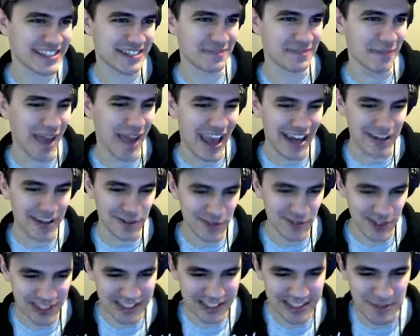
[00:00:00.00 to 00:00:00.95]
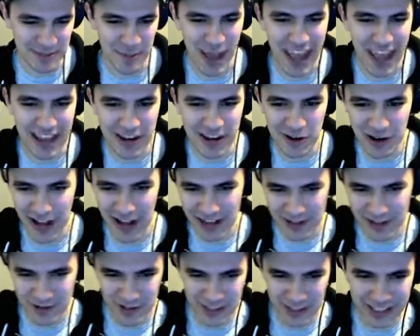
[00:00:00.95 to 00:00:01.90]
some energy, some anger
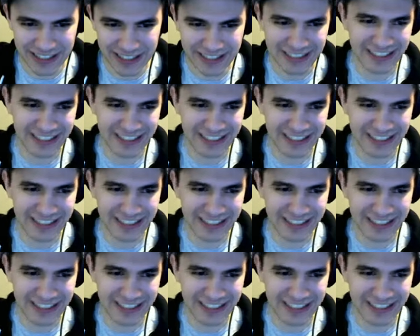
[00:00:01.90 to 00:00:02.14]
energy.